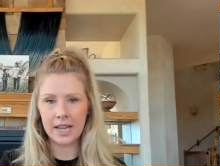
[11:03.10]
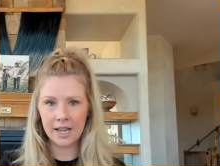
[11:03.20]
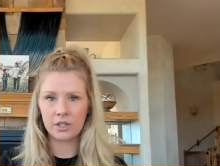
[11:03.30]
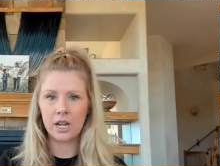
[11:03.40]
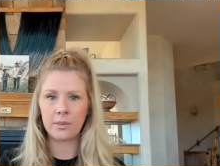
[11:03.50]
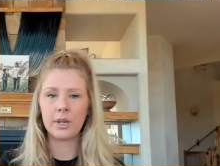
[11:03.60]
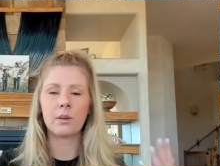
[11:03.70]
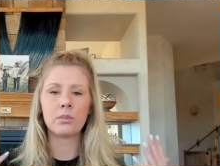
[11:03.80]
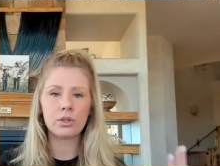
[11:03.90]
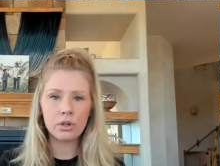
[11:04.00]
hashtag
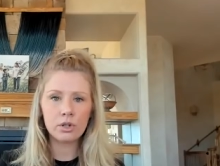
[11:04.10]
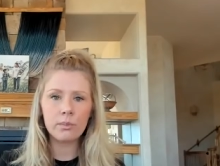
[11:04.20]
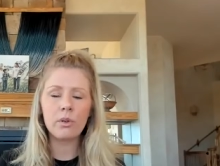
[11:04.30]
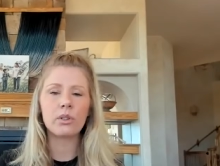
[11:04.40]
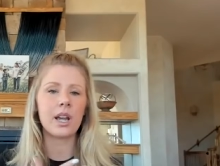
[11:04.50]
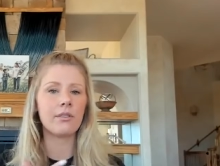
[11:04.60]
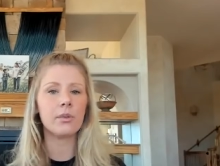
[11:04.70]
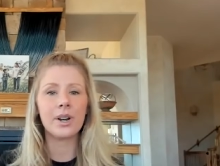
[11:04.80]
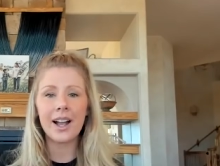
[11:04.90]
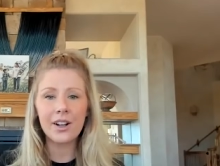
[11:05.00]
becomes searchable to
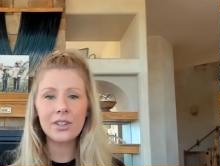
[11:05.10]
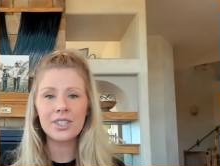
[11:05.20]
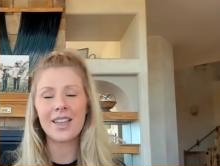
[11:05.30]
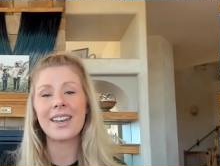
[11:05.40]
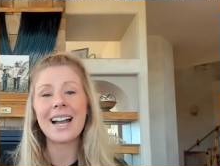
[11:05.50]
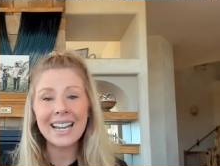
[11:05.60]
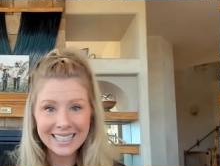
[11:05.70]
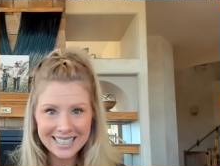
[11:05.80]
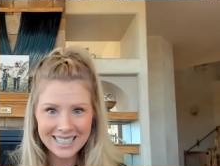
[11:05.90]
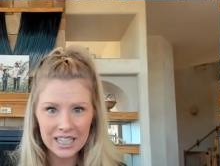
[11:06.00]
everyone else. And then I
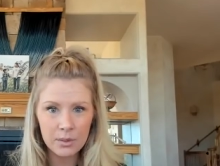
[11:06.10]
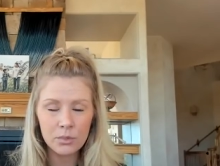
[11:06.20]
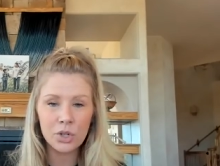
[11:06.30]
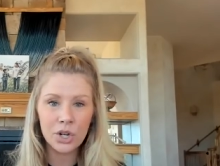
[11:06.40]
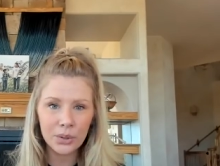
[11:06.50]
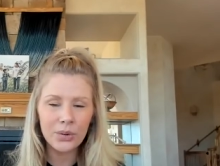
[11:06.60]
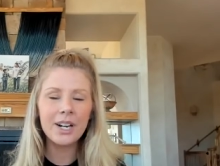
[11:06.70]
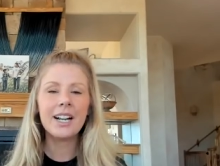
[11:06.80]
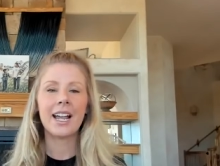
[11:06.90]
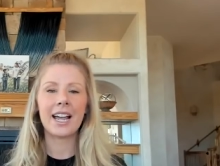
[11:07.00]
get to see them too.
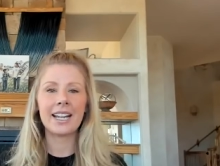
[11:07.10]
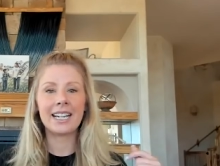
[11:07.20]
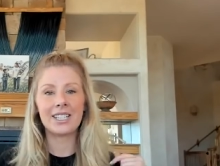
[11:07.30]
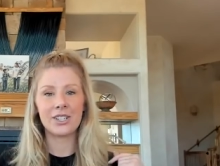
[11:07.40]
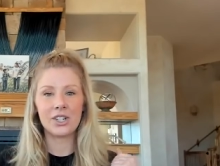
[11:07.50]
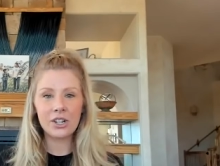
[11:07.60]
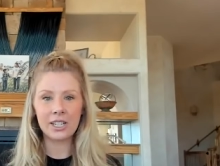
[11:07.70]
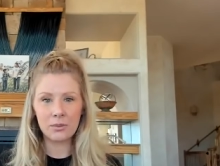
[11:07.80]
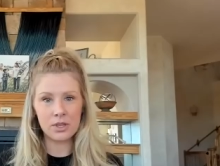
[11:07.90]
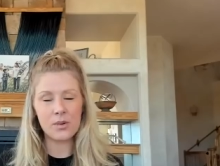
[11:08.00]
And I get to
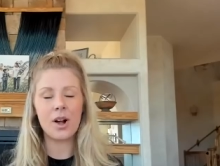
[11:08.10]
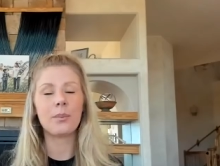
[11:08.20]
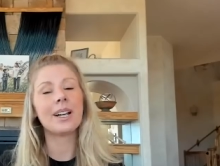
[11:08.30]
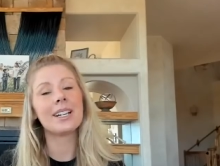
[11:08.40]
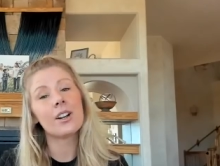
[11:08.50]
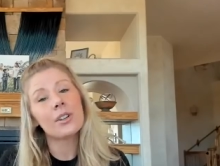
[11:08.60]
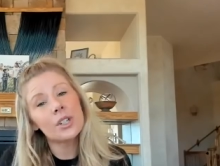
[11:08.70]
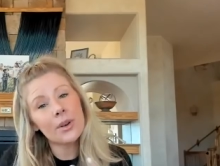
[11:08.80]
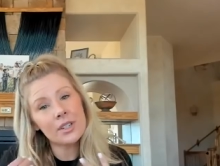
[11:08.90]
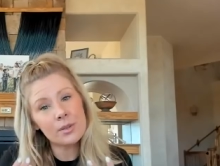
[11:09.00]
cheerlead with you all because it
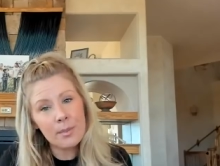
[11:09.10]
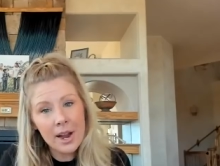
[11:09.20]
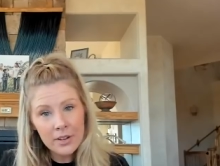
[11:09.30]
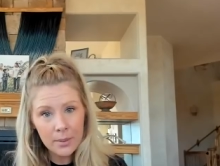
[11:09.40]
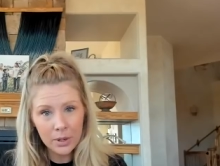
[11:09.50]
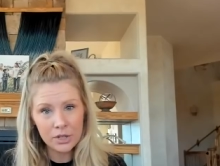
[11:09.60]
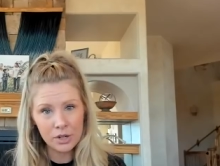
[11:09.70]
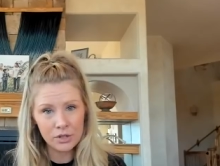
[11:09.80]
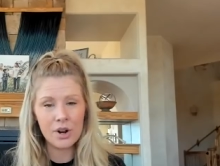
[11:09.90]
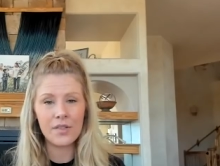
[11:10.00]
also raises my
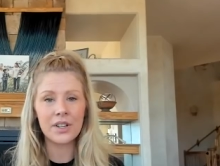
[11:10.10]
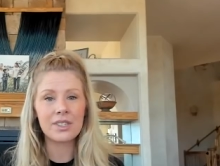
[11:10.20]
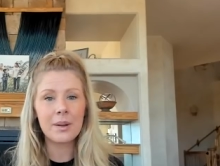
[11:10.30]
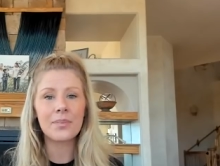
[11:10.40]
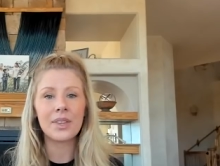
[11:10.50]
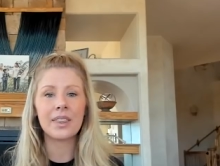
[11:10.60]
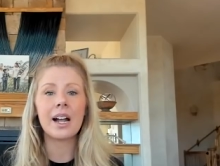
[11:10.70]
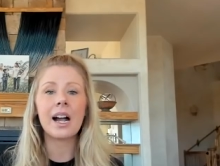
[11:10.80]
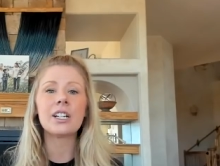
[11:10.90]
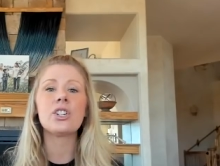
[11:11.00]
vibration to know that something that
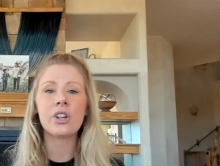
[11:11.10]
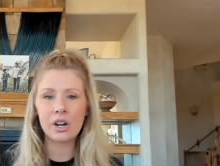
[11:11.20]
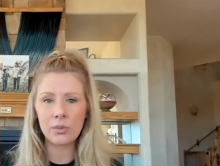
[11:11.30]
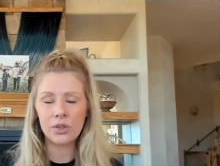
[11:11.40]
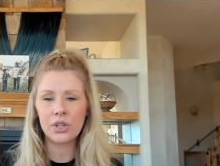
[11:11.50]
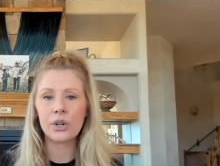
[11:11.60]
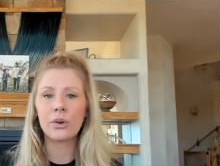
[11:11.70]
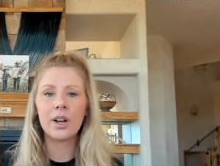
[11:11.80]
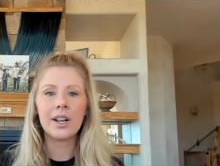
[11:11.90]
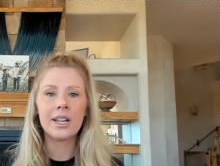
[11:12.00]
I shared with you
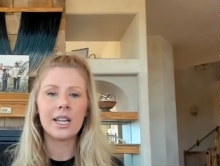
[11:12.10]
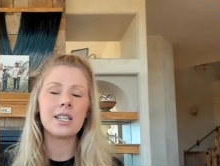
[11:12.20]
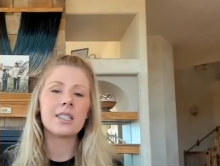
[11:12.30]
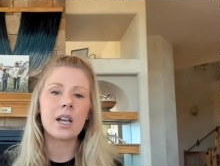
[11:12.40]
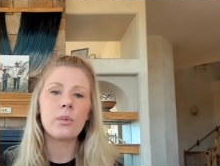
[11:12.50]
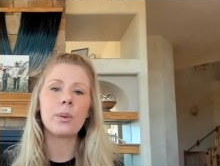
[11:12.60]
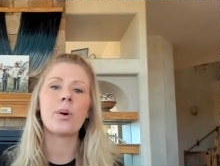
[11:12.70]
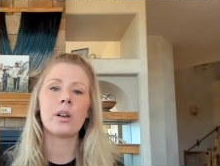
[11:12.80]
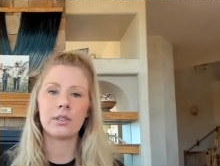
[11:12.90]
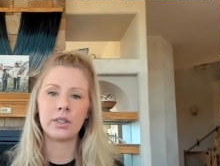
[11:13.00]
in some way
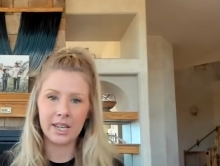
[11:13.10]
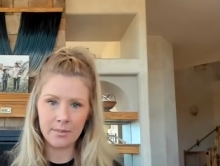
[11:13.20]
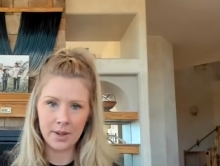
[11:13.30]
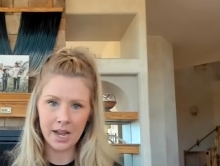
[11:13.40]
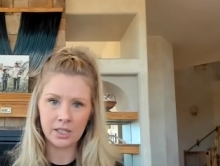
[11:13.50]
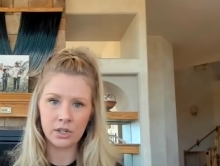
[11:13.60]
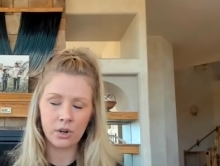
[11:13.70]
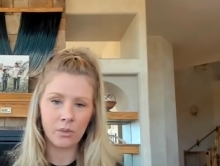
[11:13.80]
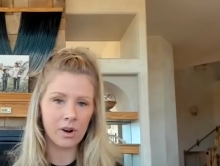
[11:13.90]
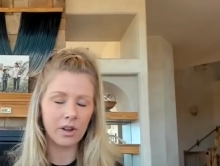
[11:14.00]
positively impacted
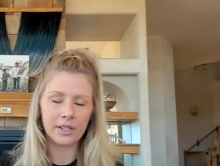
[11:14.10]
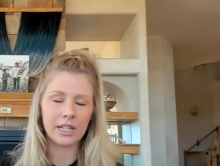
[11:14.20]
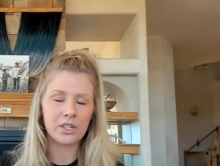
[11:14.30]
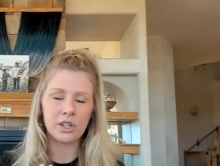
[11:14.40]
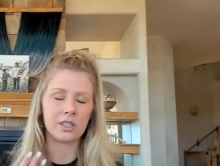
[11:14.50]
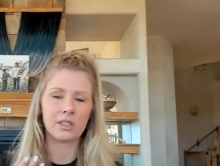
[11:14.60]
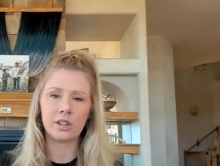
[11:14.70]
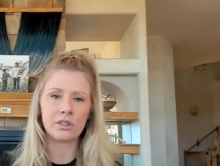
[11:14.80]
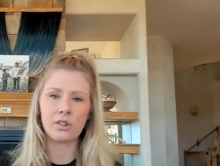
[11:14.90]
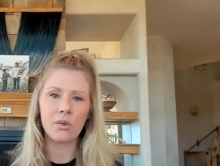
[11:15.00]
your world. It just,
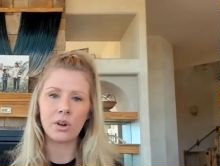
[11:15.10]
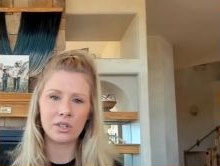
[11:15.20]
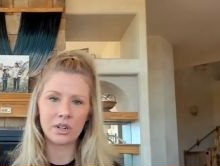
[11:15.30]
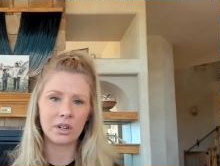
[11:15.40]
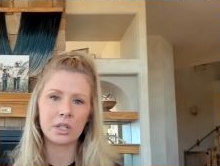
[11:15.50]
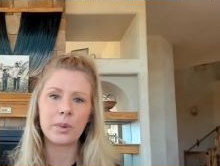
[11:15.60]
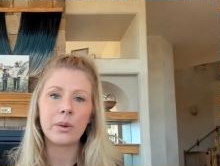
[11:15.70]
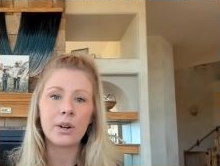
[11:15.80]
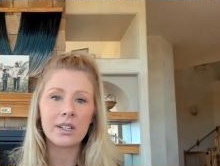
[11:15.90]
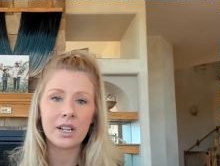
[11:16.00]
there's no words to explain
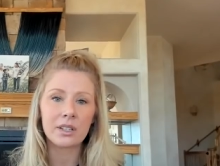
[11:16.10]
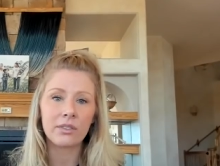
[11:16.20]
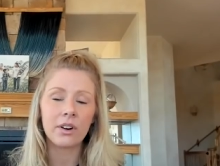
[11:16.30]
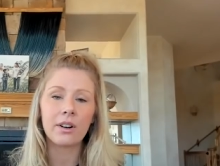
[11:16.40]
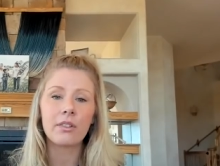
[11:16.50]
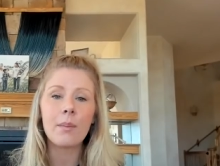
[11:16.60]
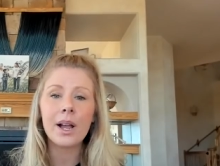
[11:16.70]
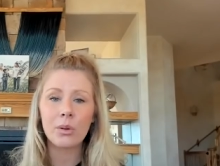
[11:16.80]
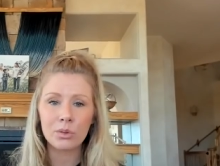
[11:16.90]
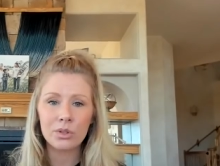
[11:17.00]
what it does for, for my
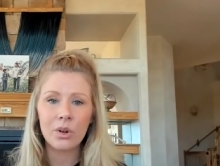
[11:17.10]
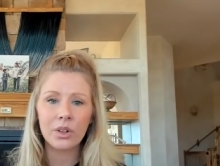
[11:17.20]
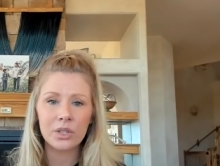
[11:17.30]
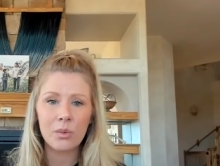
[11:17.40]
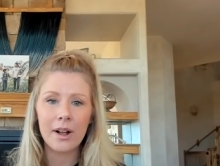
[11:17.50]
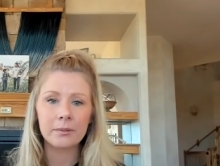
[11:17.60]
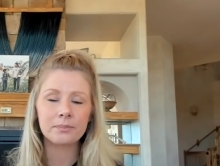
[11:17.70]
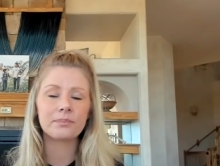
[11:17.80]
own soul as well.